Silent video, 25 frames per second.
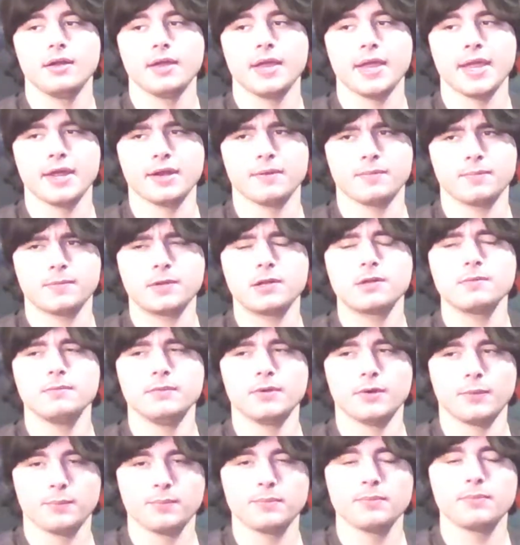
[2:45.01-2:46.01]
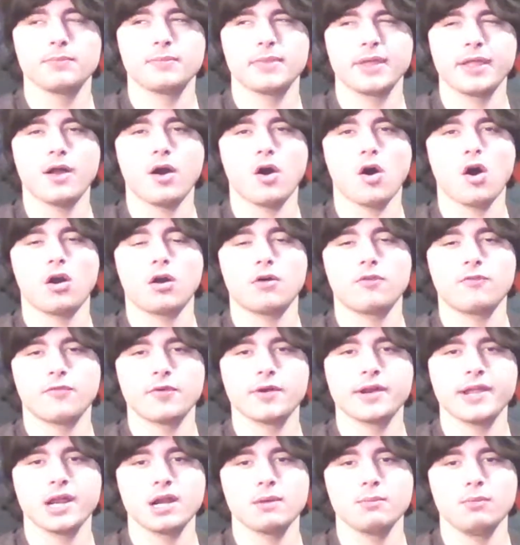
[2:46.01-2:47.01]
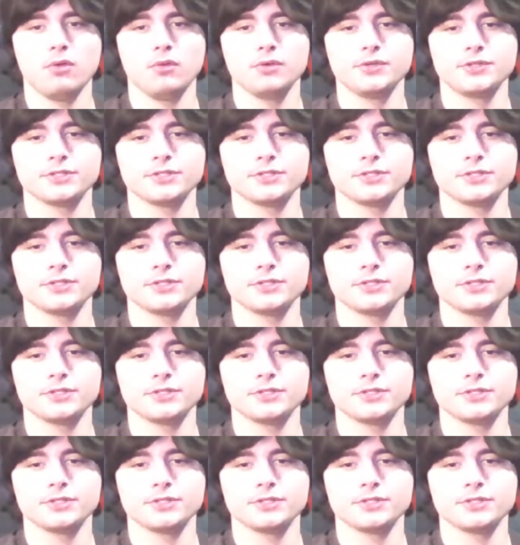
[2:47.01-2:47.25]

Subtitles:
and they are forgettable